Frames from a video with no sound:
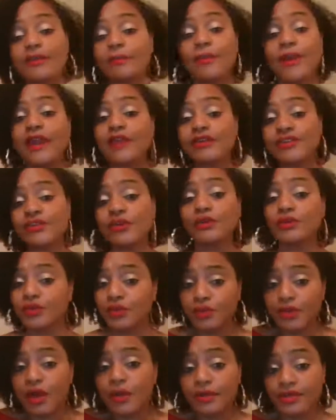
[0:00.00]
Some parents don't do
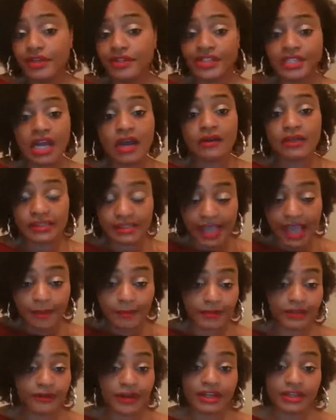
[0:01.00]
well when their child is
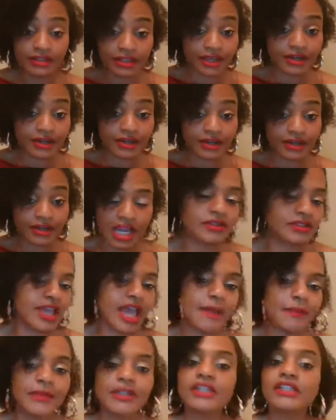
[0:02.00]
happy, right? Their
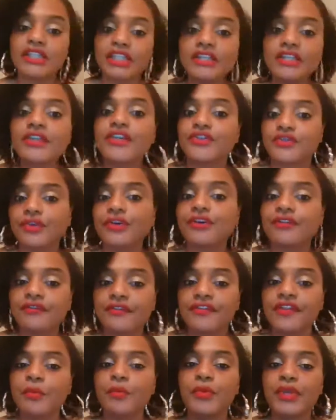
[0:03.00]
child's happiness is a
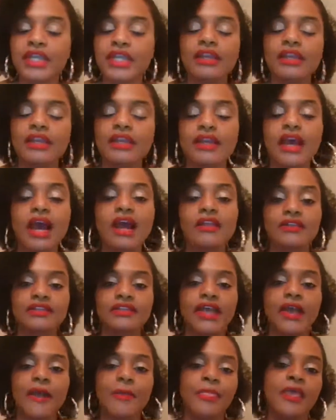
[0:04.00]
trigger for them. We can
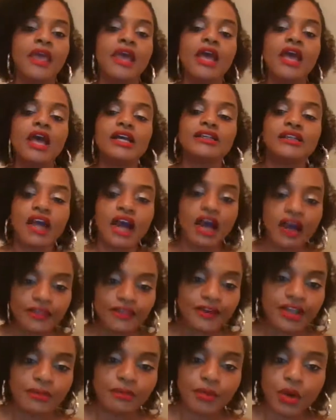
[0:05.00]
acknowledge that.
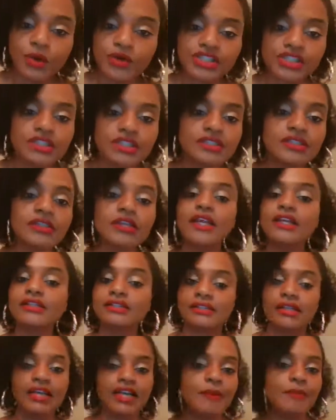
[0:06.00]
Other emotions,
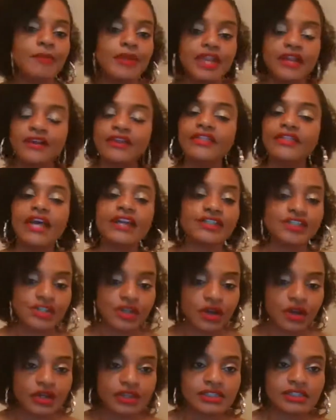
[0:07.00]
it's like I'm hearing that
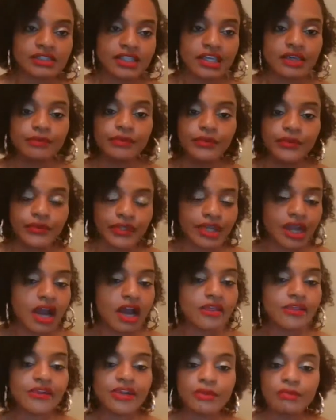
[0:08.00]
Jaws theme music.
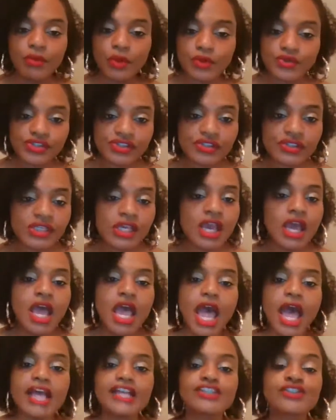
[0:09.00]
Other emotions,
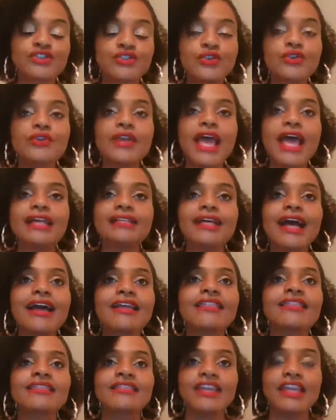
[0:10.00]
as soon as
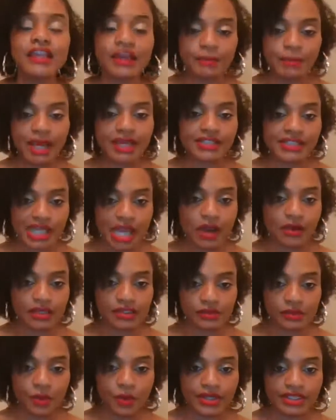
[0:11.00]
I think my child
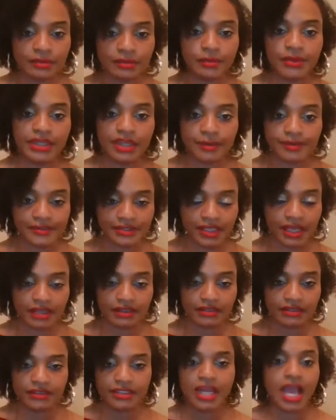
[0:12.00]
is going to be
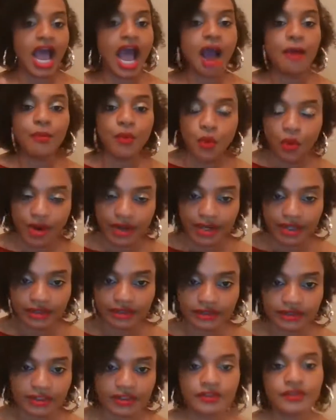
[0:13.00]
upset, I'm on it,
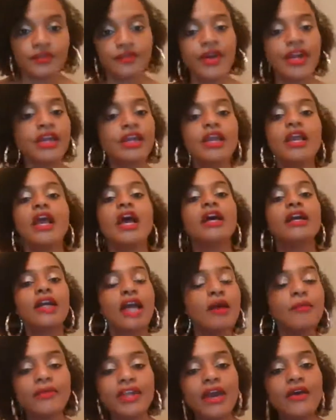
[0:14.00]
right?
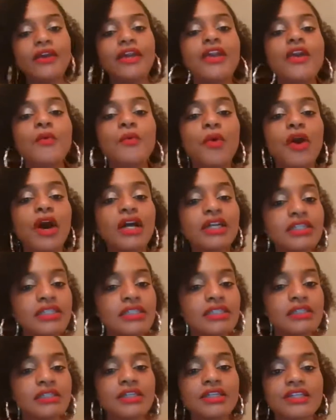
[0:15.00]
Come down here and wash
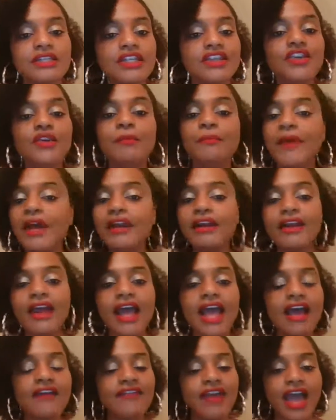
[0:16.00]
these dishes, and you better not
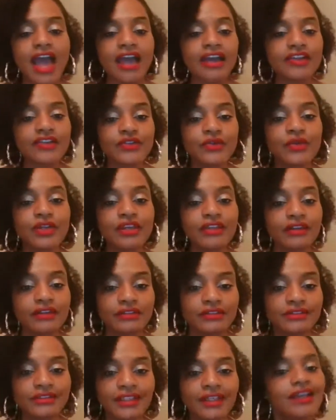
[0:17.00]
have an attitude
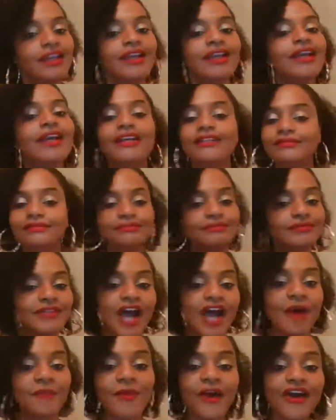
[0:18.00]
either.
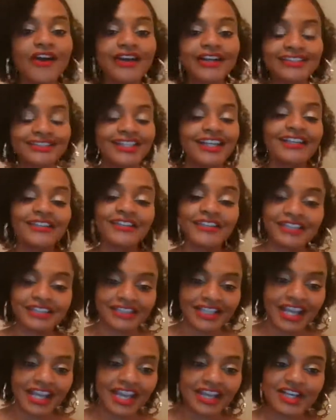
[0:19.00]
I'm already setting the
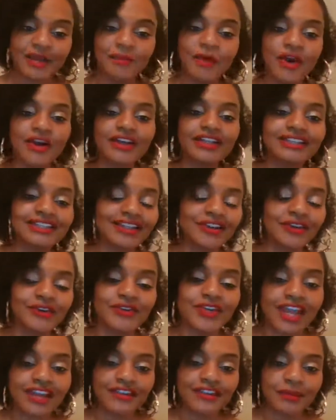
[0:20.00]
stage. I'm already
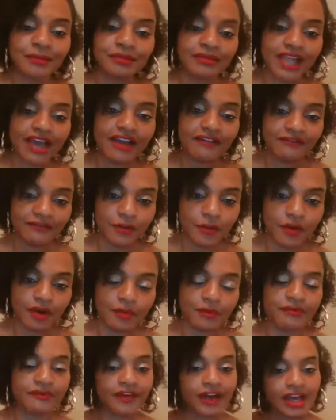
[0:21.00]
creating the
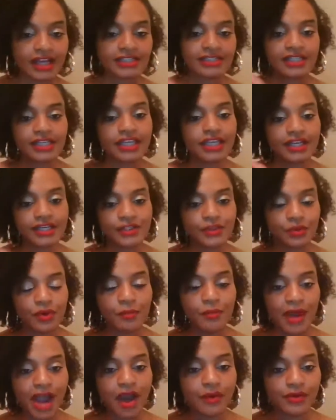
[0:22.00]
platform for us to get into a
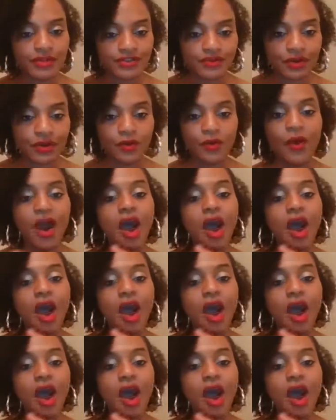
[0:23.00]
power struggle.